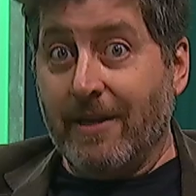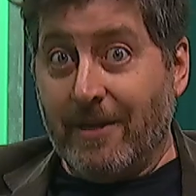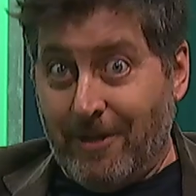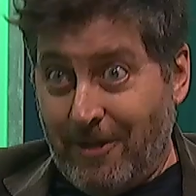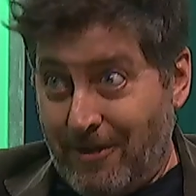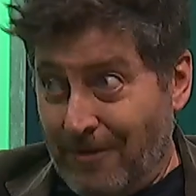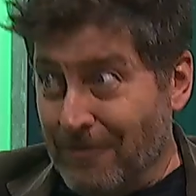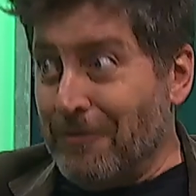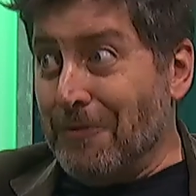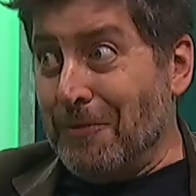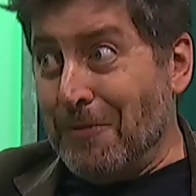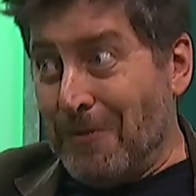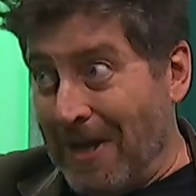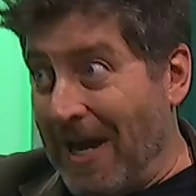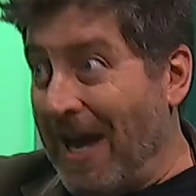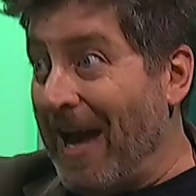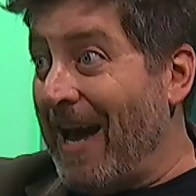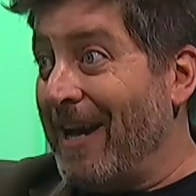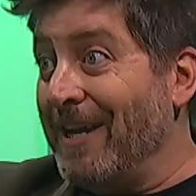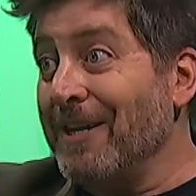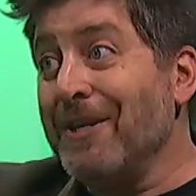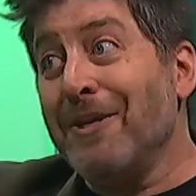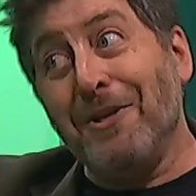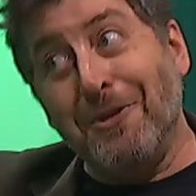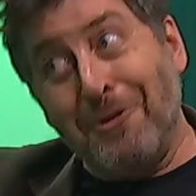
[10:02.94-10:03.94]
If you
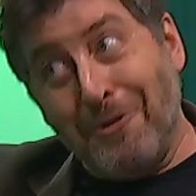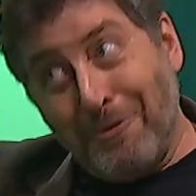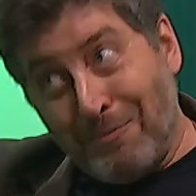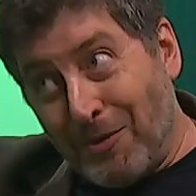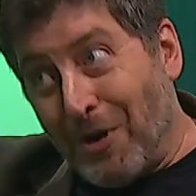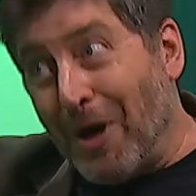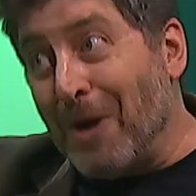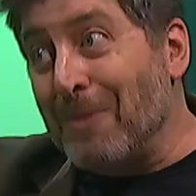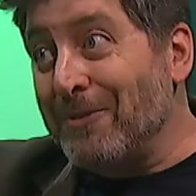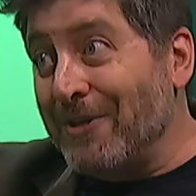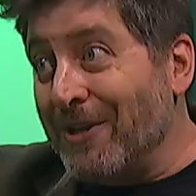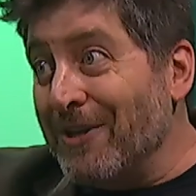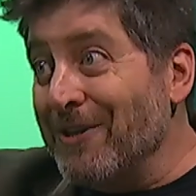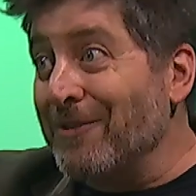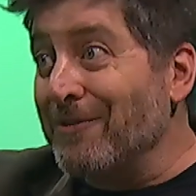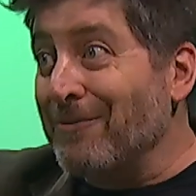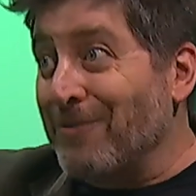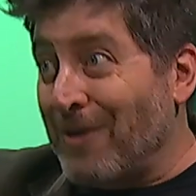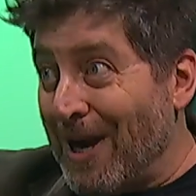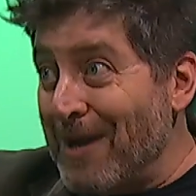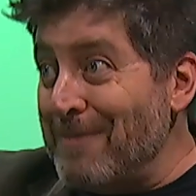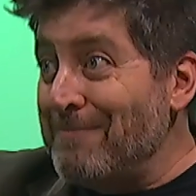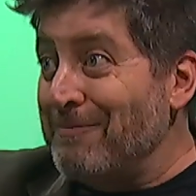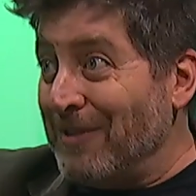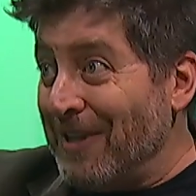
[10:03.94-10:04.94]
can, you're probably in the
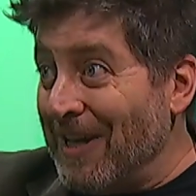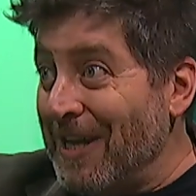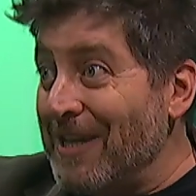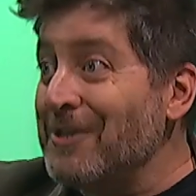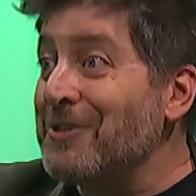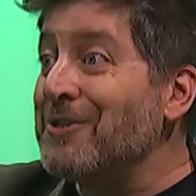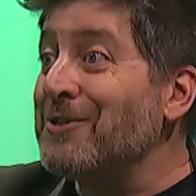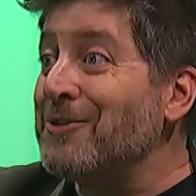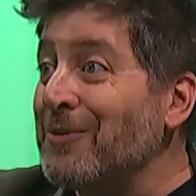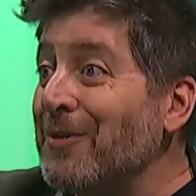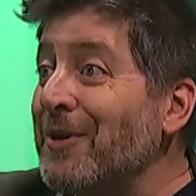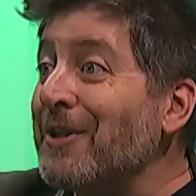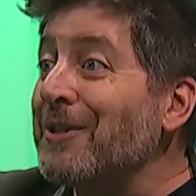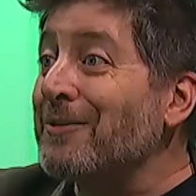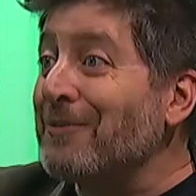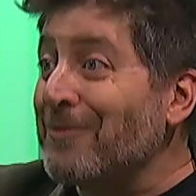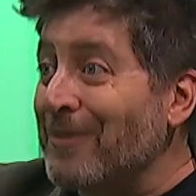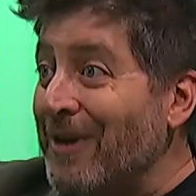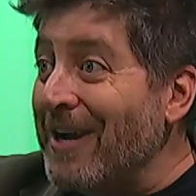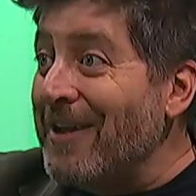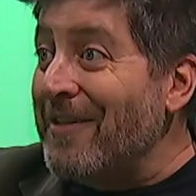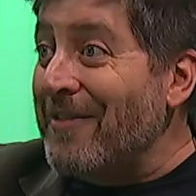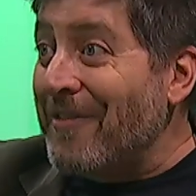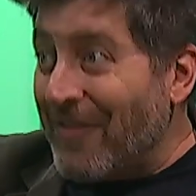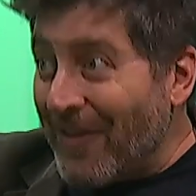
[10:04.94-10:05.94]
right place doing the
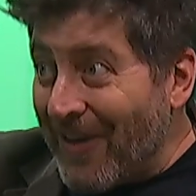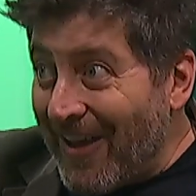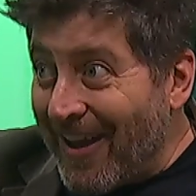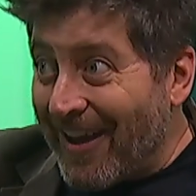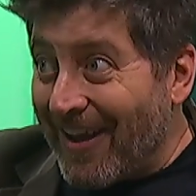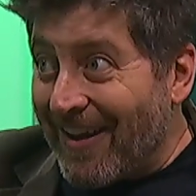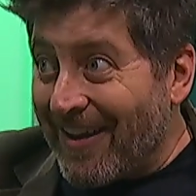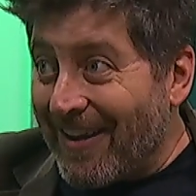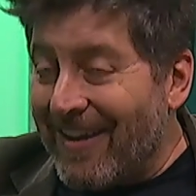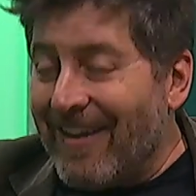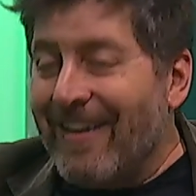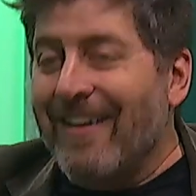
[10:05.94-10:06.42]
right thing.